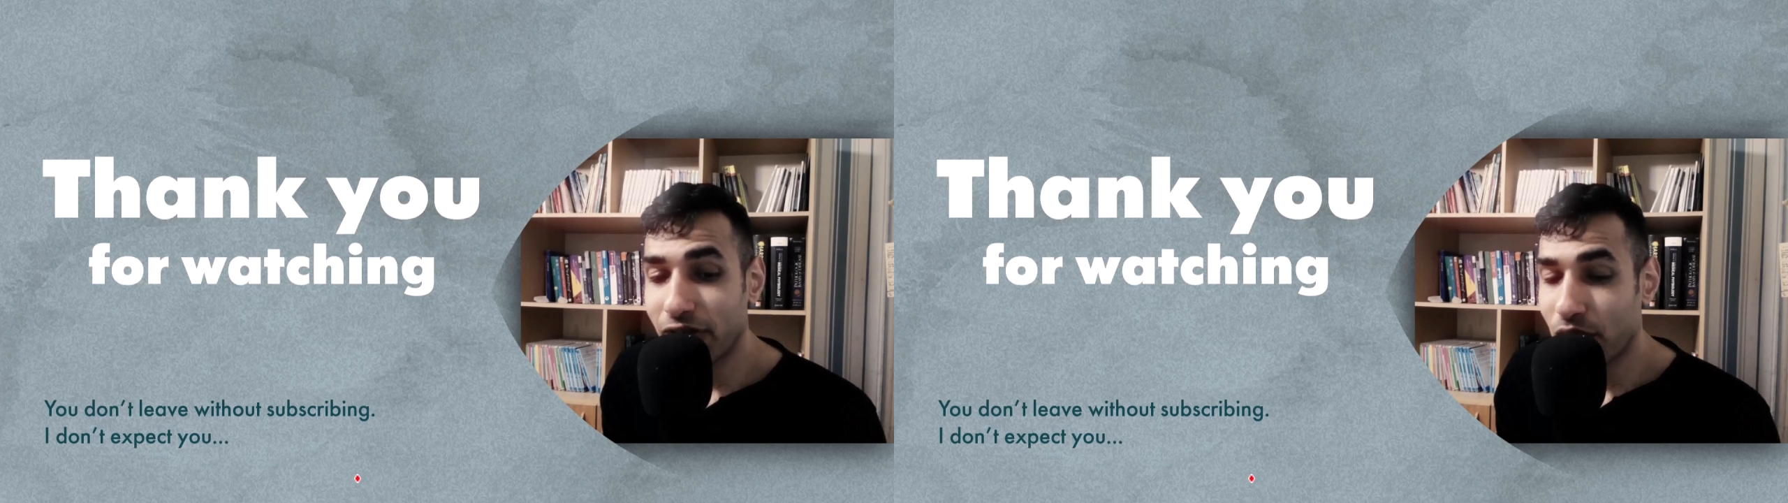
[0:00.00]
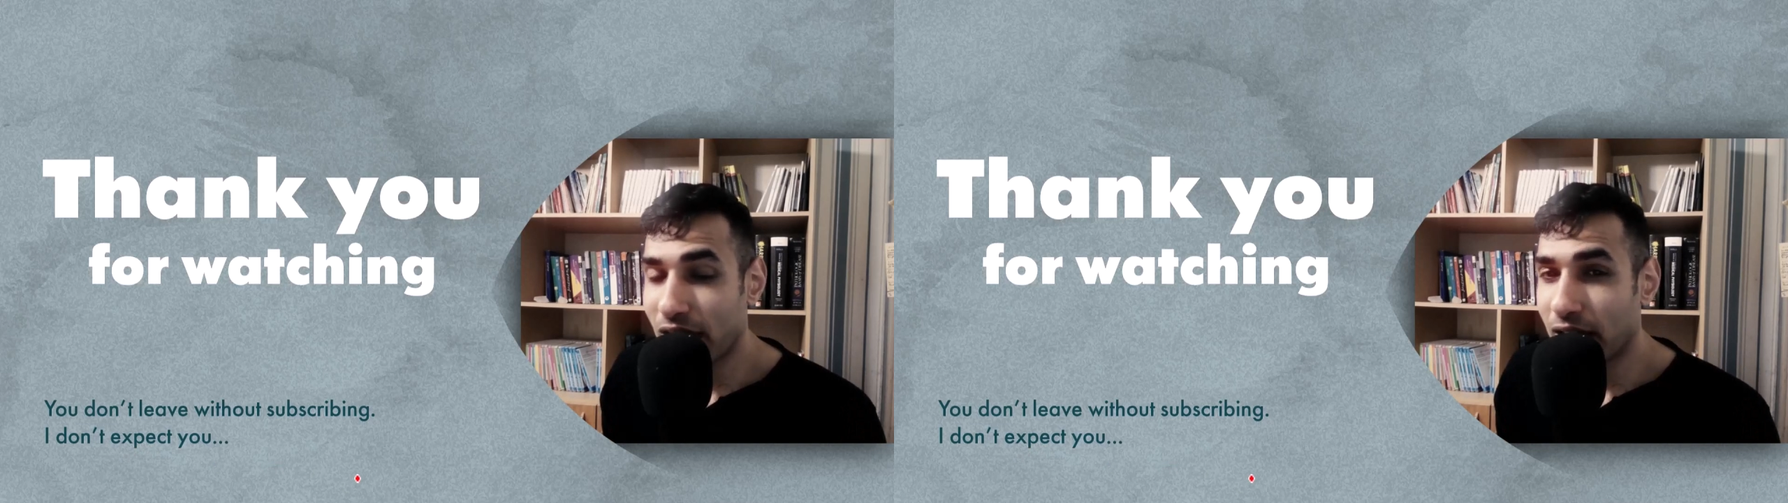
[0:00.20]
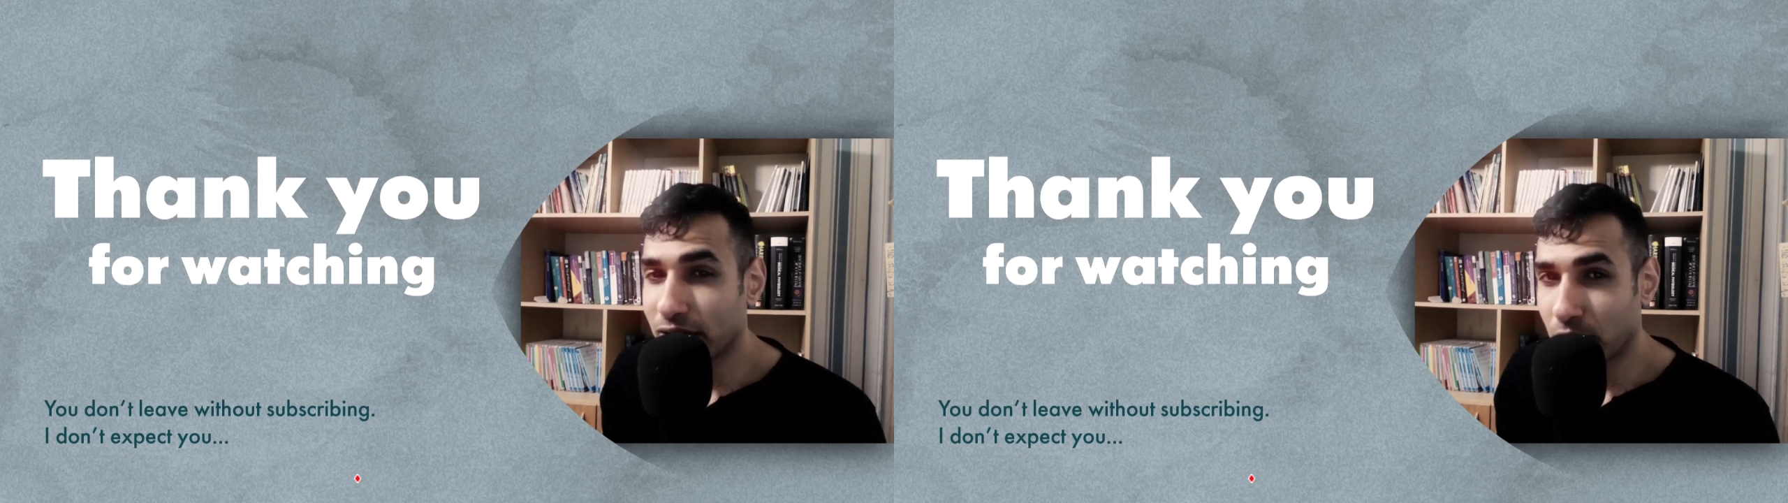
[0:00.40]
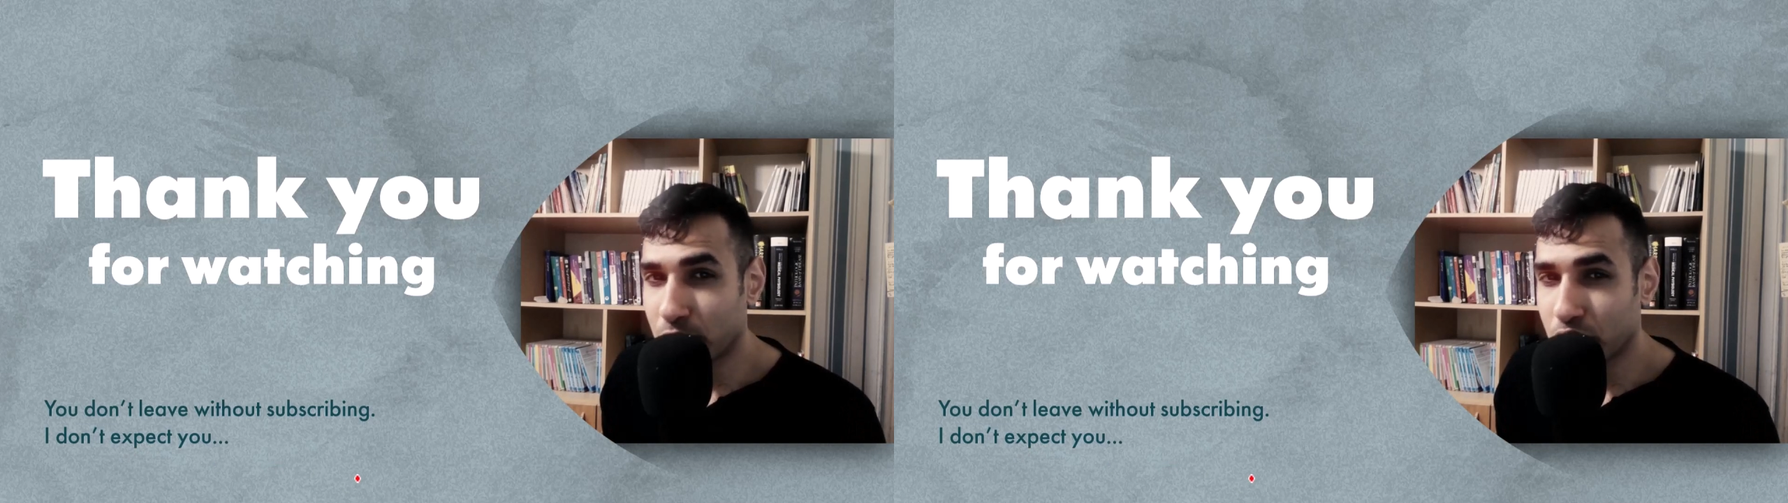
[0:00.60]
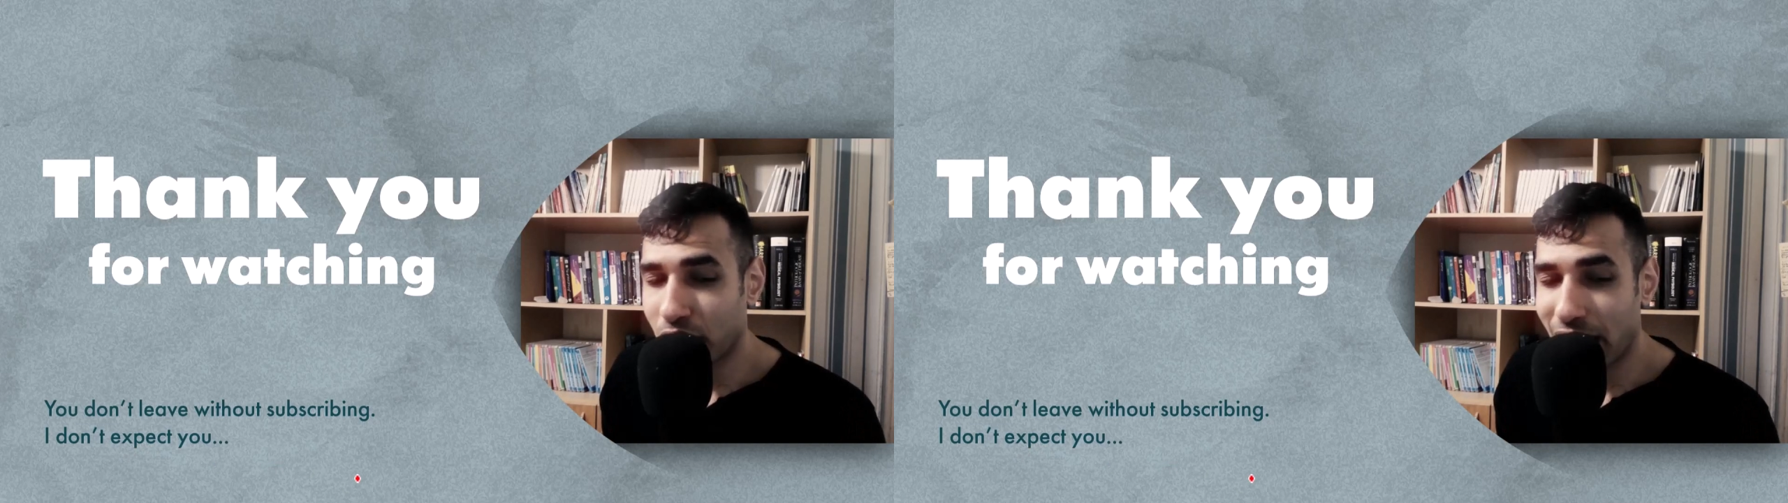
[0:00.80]
without
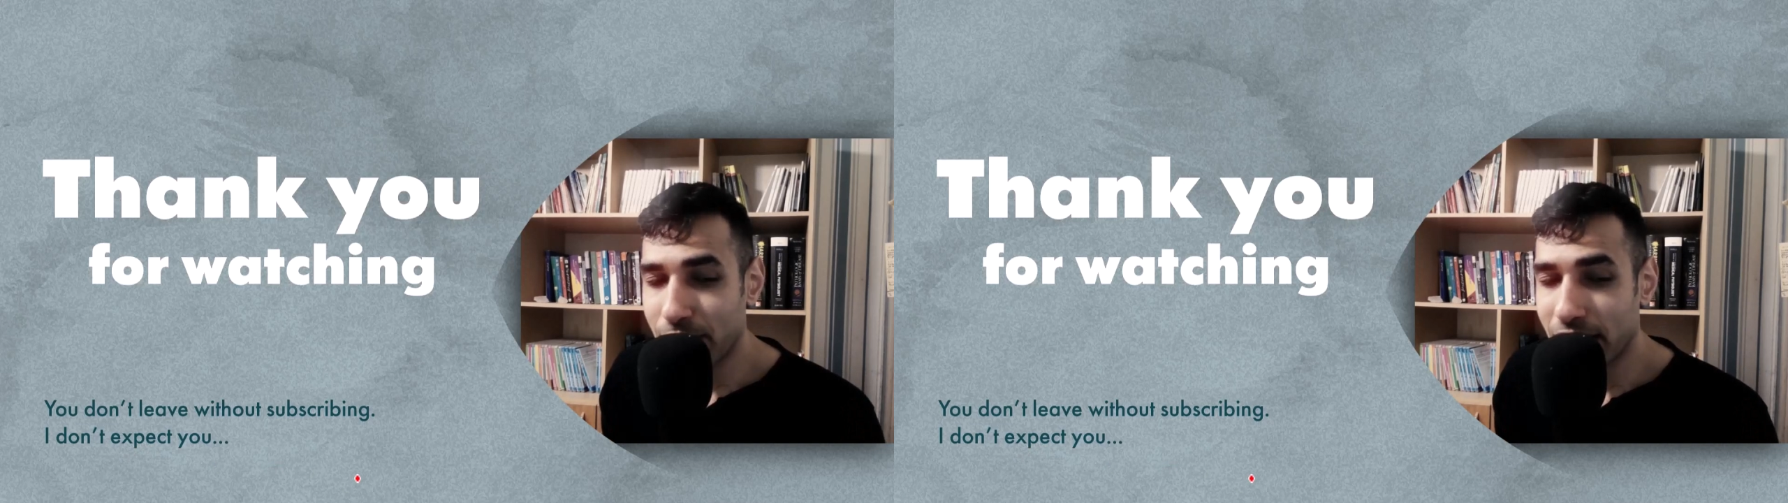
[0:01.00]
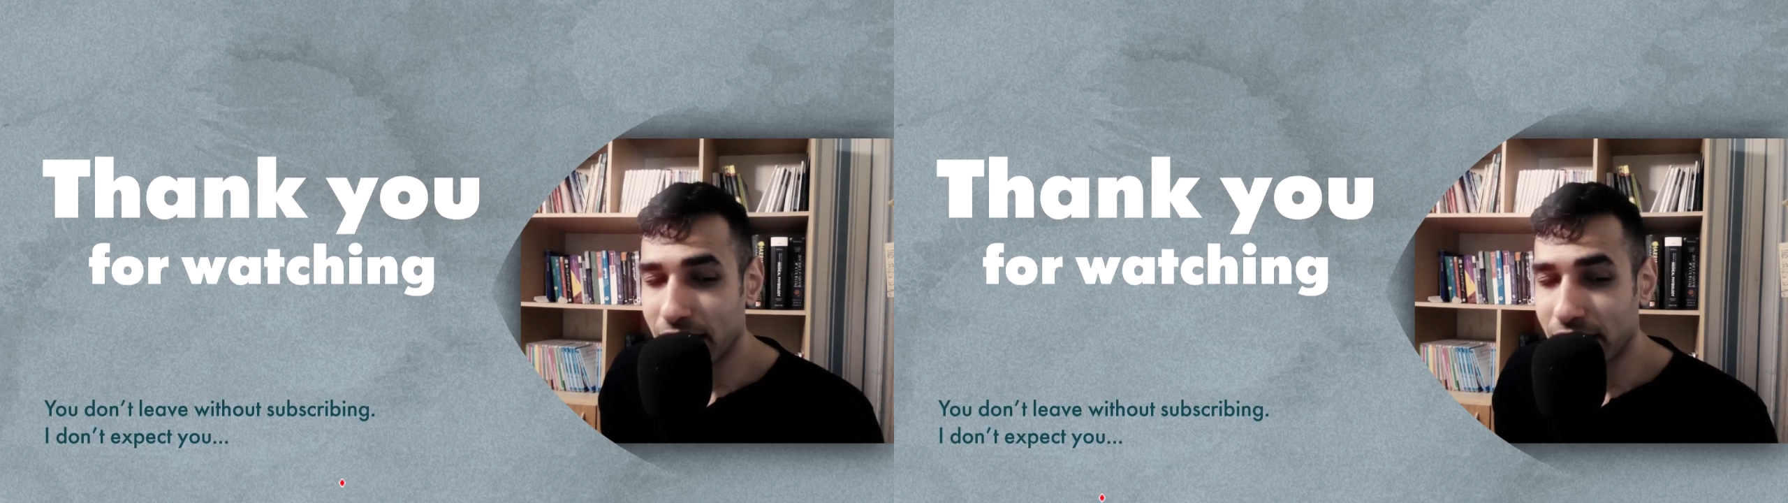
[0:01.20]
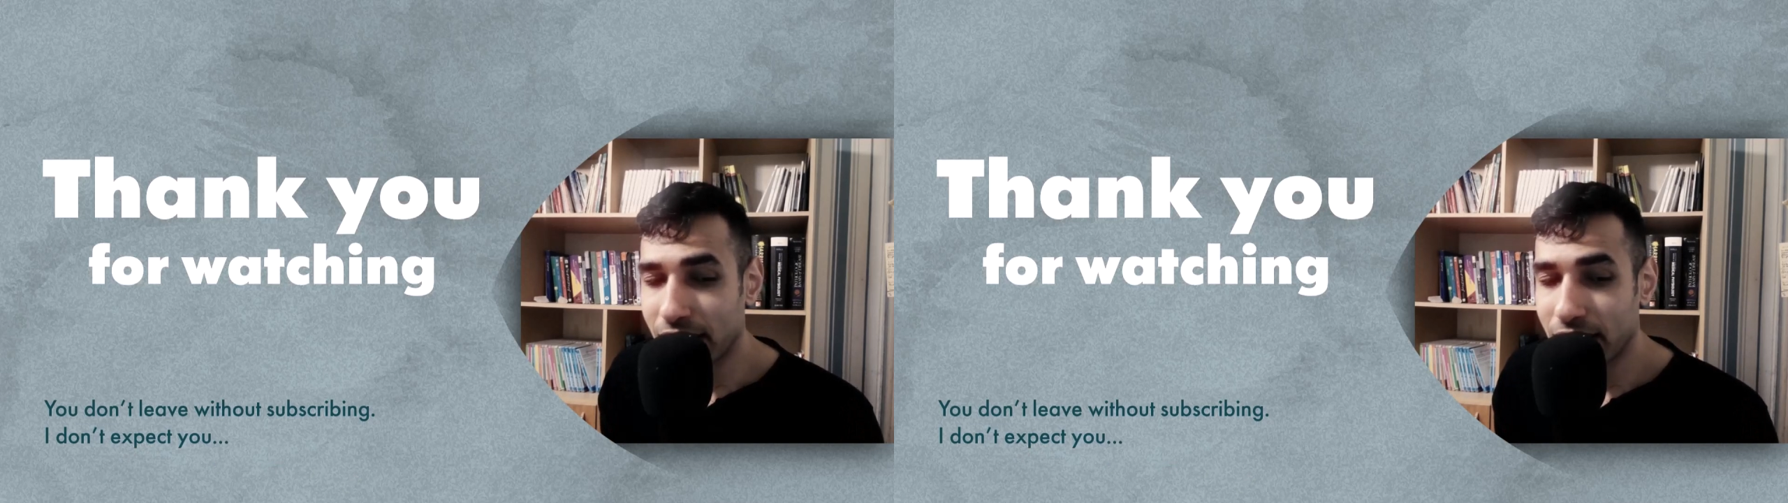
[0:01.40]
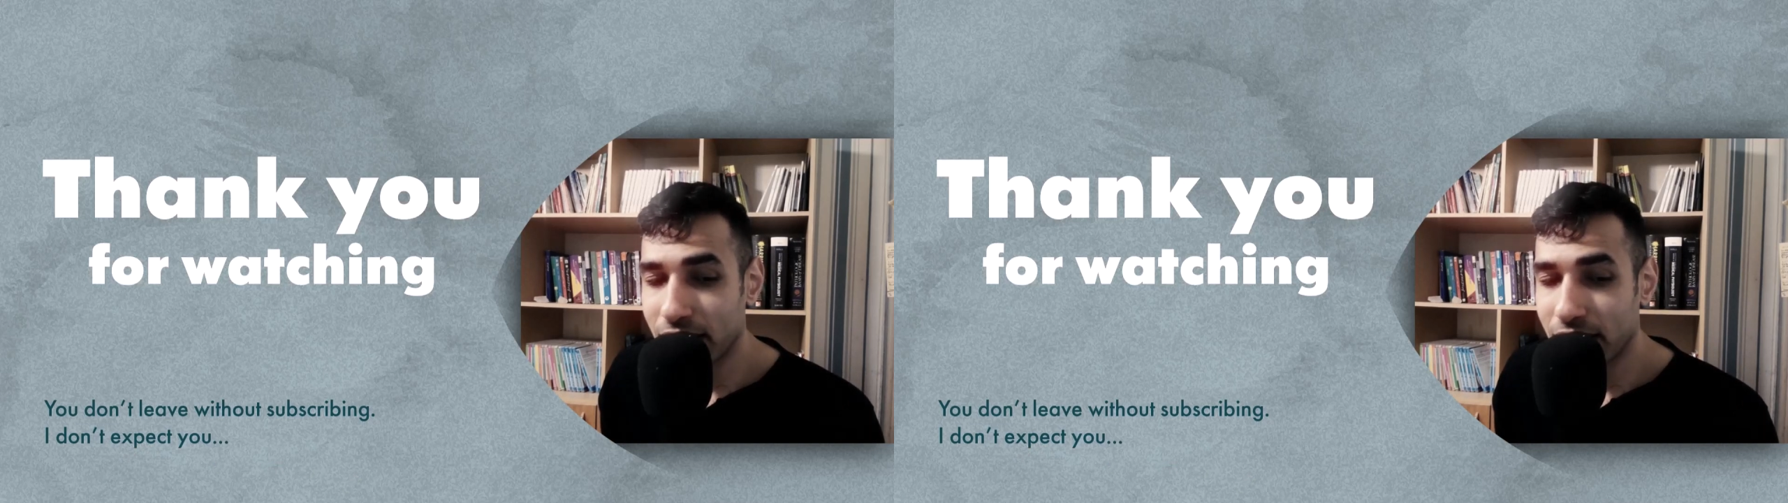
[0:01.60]
subscribing.